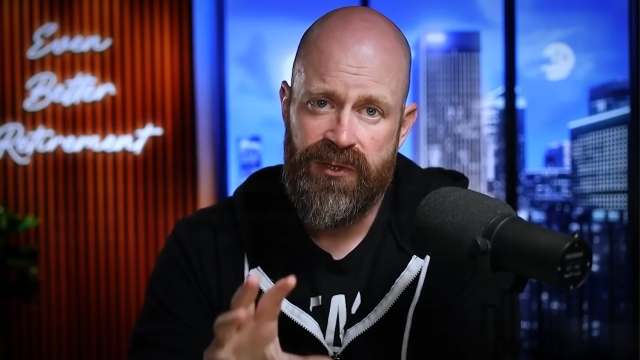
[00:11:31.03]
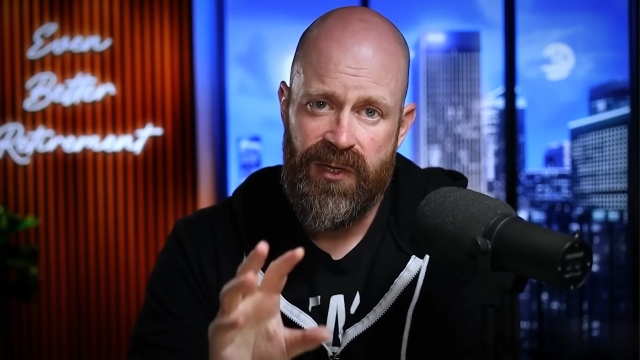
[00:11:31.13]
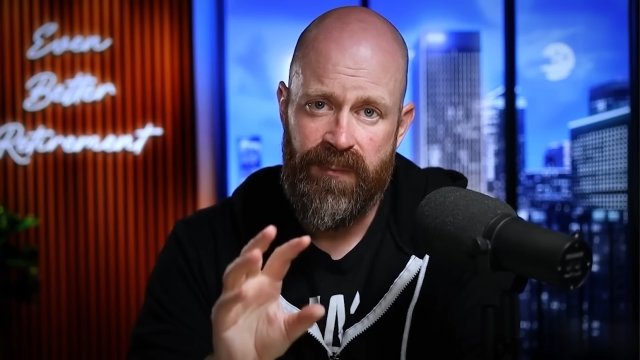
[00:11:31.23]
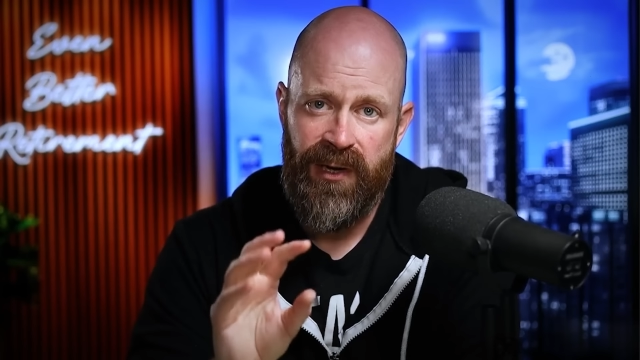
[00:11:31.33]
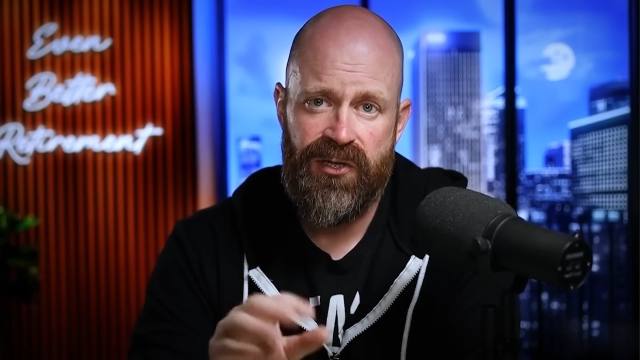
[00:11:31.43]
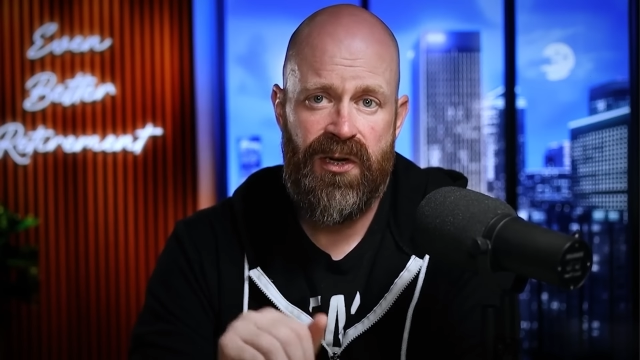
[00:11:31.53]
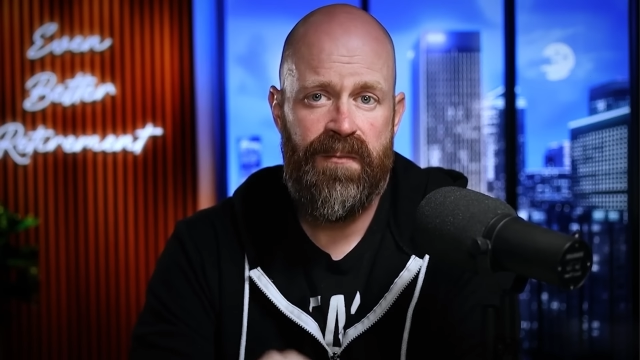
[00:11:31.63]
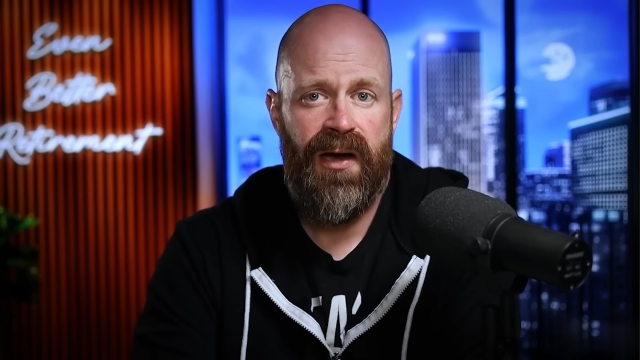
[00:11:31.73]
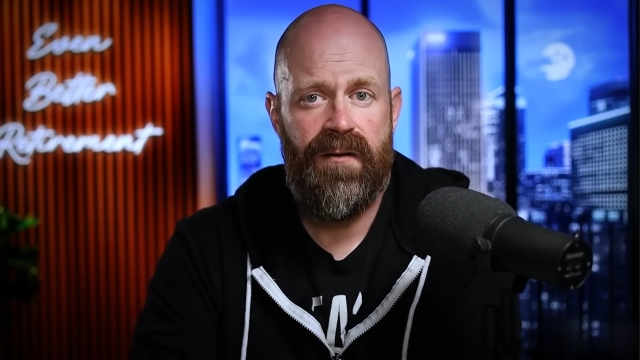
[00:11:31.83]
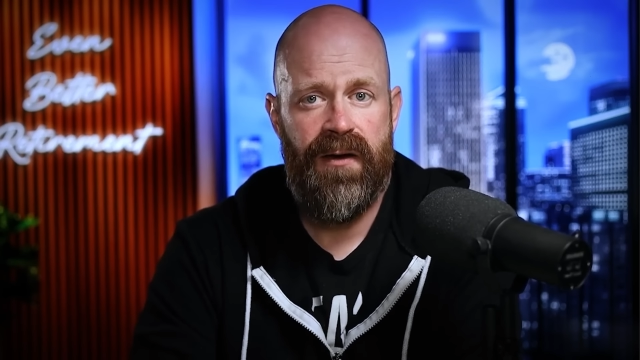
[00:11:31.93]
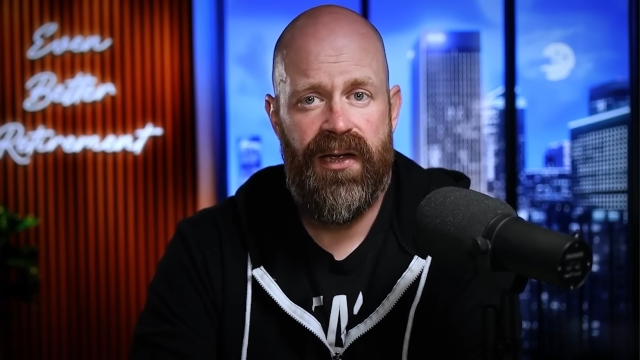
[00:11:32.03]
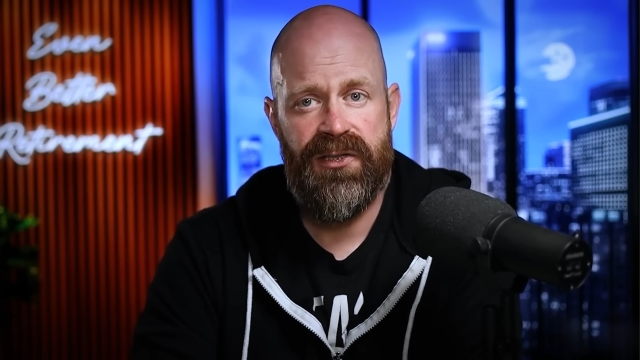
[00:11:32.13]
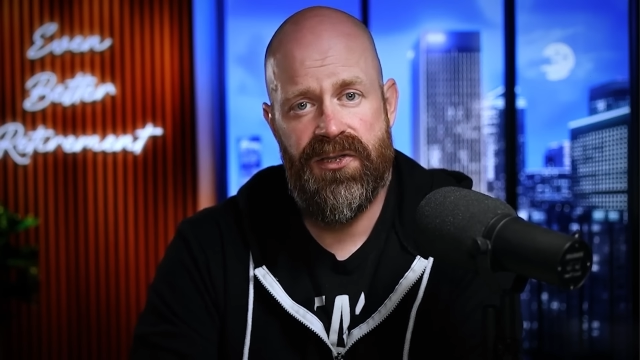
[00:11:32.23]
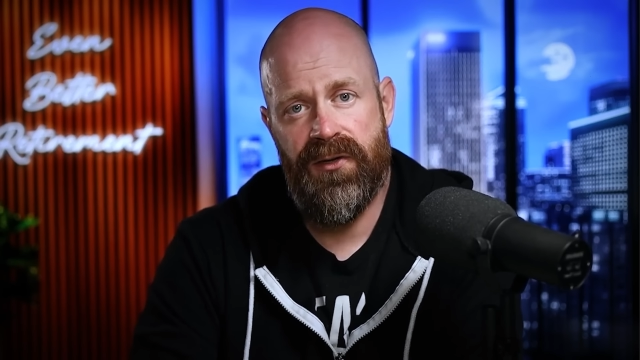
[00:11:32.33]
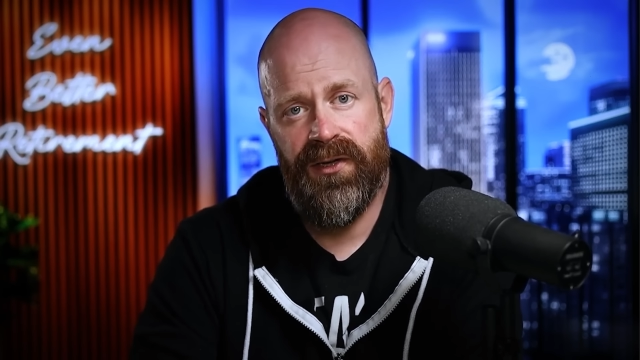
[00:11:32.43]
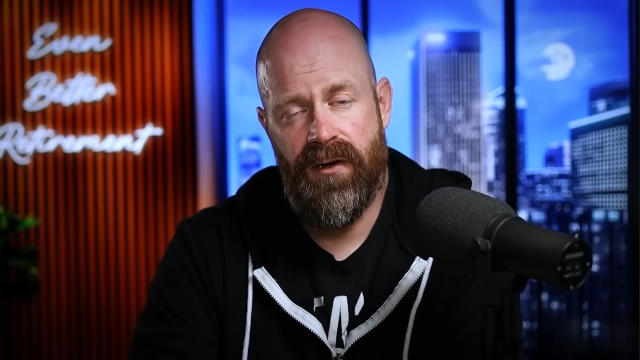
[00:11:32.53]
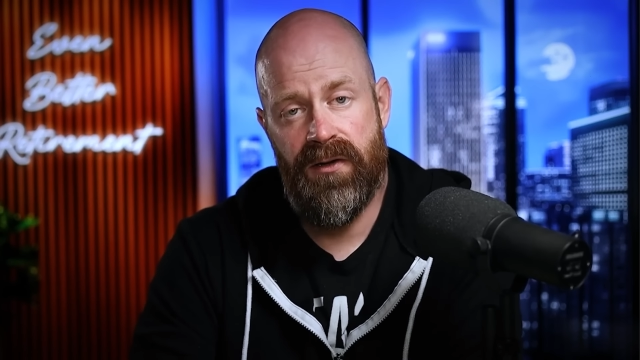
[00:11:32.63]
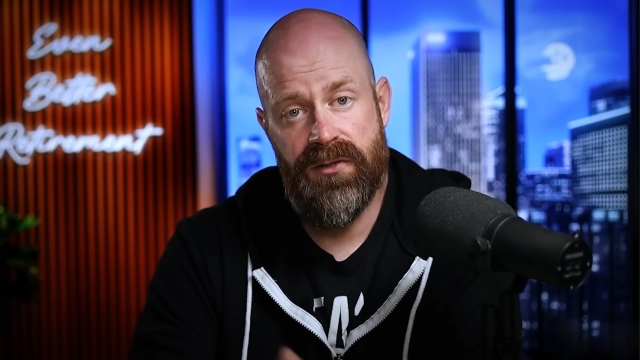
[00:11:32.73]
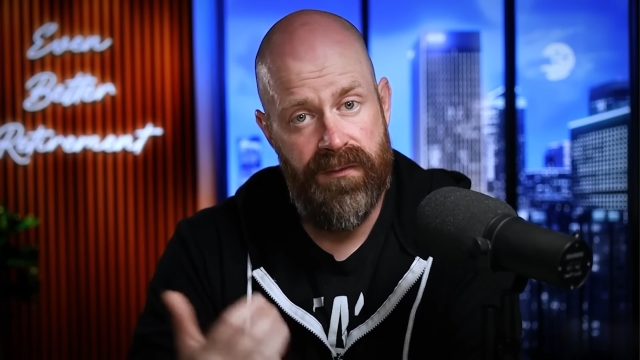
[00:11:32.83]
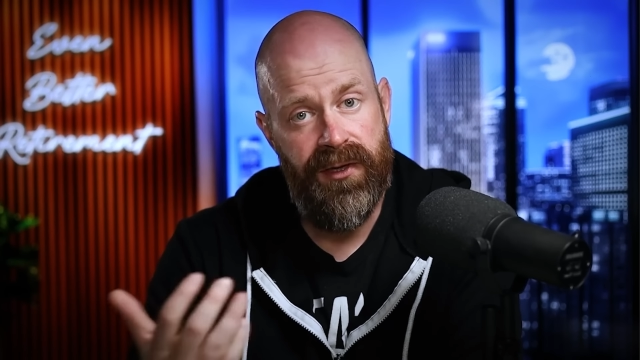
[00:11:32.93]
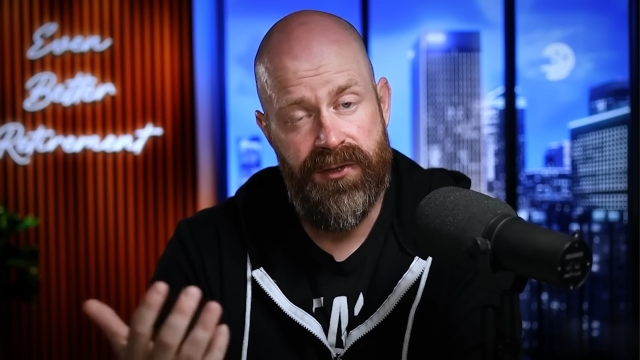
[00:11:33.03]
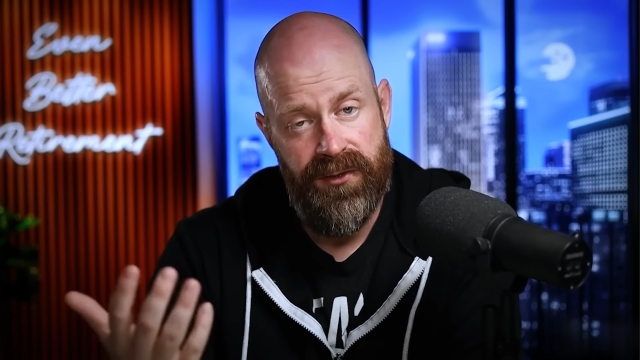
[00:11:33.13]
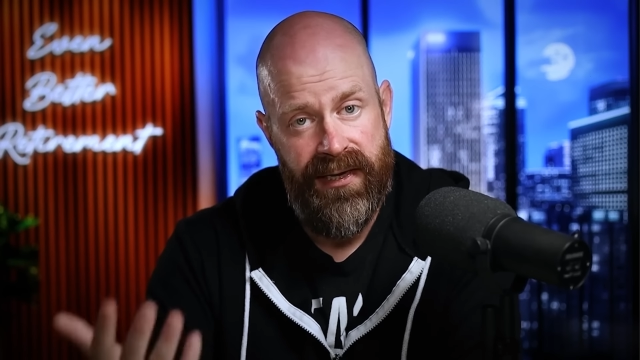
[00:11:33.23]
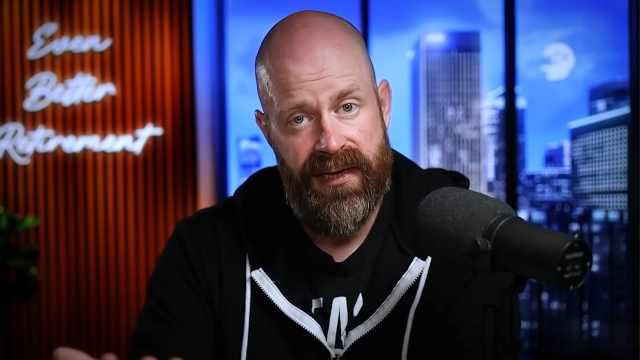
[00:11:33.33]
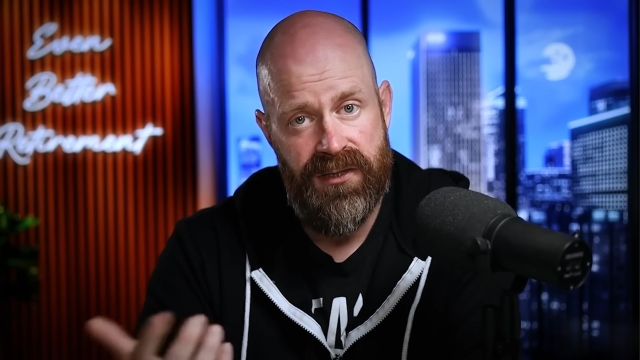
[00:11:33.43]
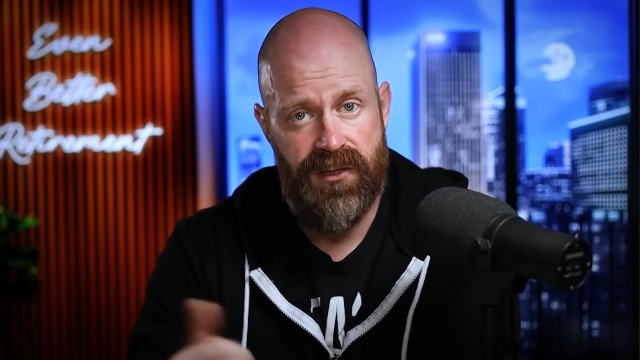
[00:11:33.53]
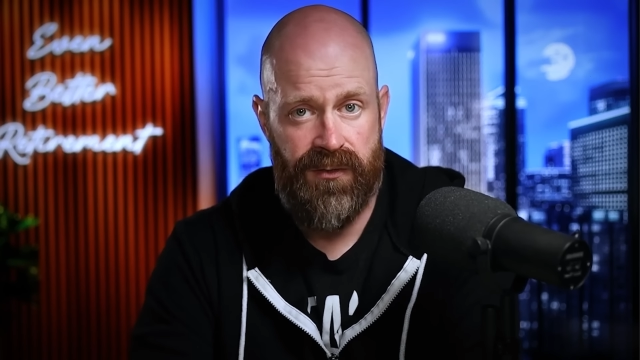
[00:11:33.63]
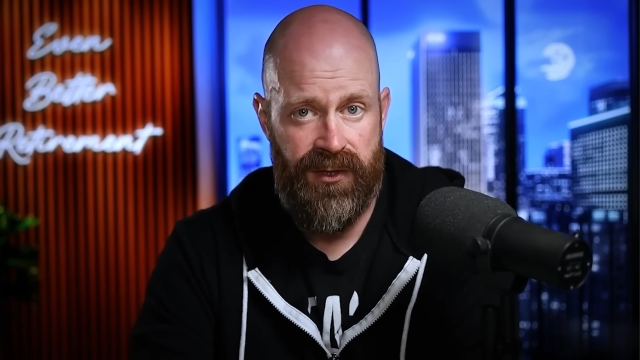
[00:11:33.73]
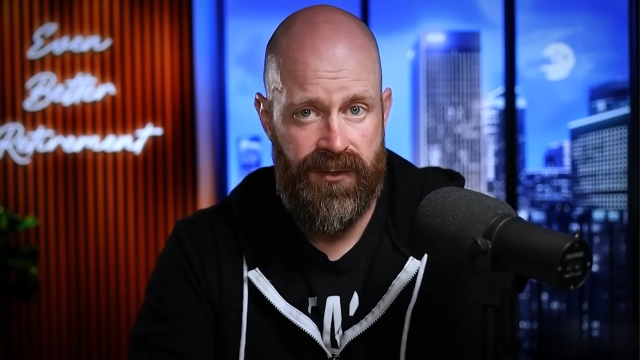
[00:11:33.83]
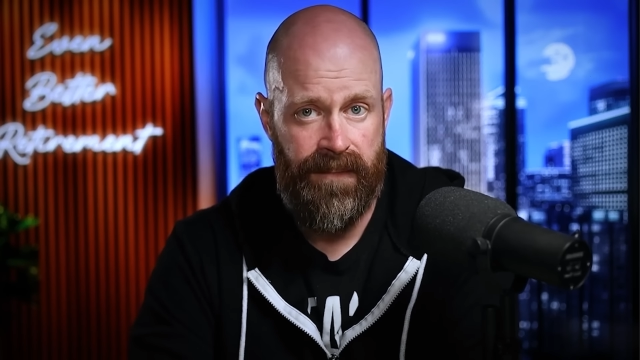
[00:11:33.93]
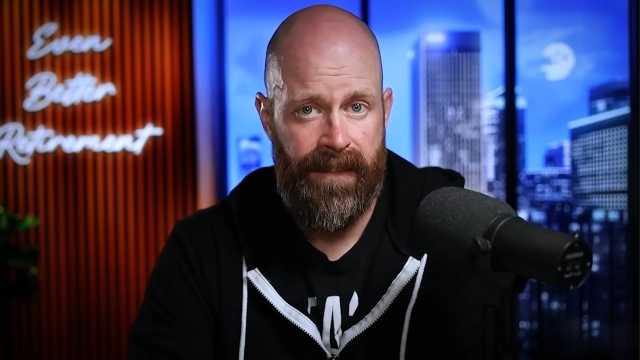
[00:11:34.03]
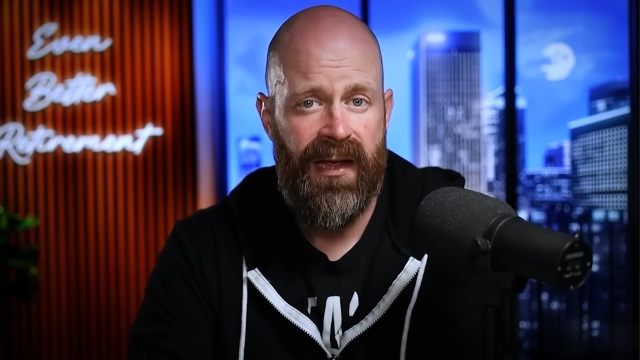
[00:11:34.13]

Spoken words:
the pension amount and start date also affect your tax situation,